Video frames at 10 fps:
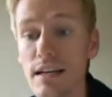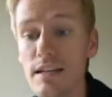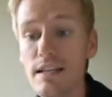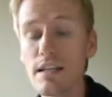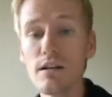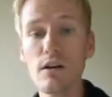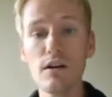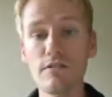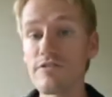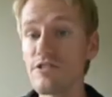and here
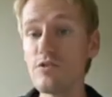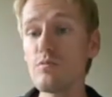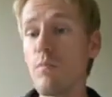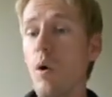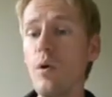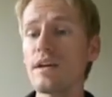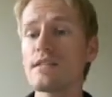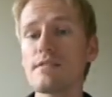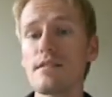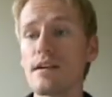are a few
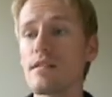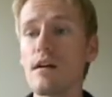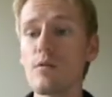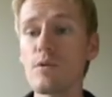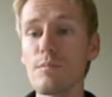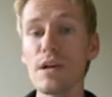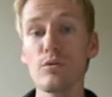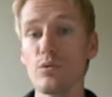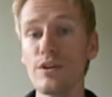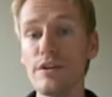points that I thought would make
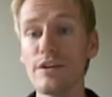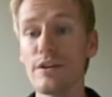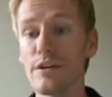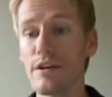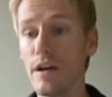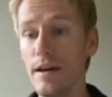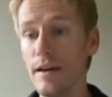really good